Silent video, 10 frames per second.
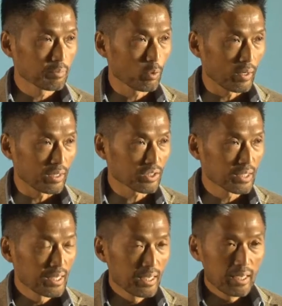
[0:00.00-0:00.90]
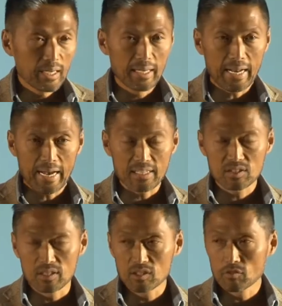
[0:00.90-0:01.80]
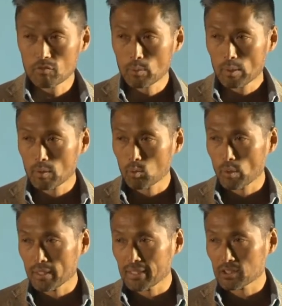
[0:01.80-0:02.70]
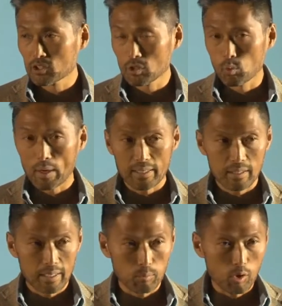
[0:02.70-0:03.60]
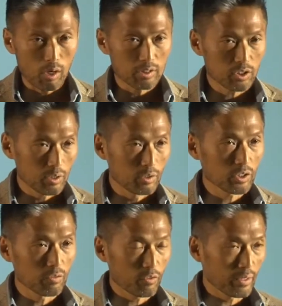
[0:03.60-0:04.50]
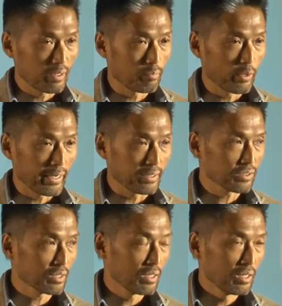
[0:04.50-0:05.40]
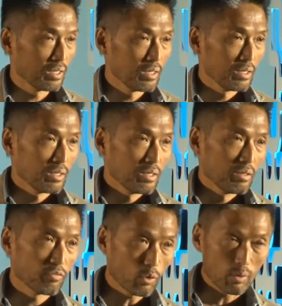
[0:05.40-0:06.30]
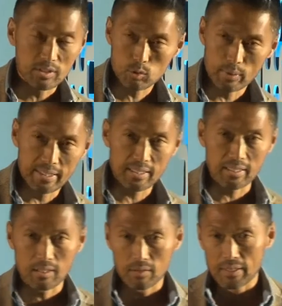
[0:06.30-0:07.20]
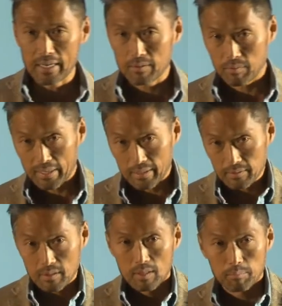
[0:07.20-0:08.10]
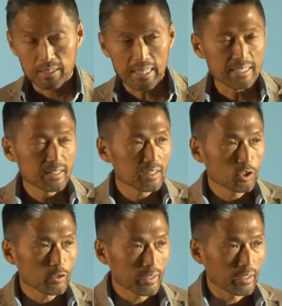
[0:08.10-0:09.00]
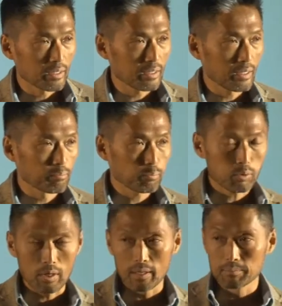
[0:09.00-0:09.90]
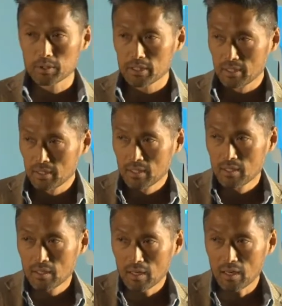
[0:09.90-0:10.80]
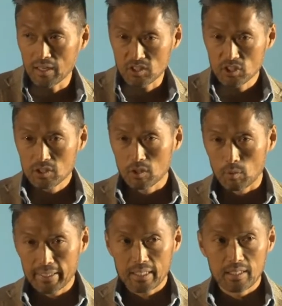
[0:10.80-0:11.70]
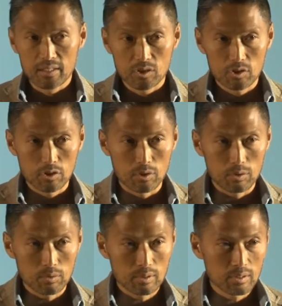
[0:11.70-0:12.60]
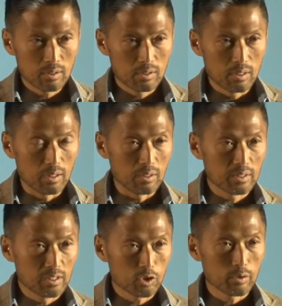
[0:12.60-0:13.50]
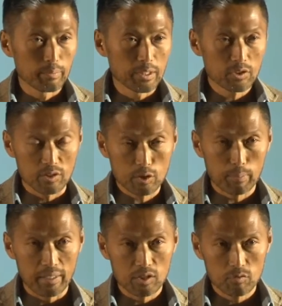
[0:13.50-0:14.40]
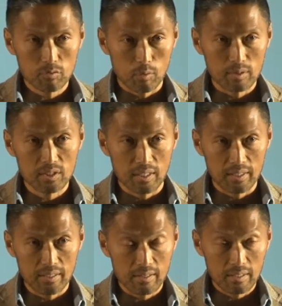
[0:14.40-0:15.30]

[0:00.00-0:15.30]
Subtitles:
to us and asked us if we were willing to white label our solution for their brands. Of course, we didn't go that route, but that did trigger and prompt us going into the distribution space for selling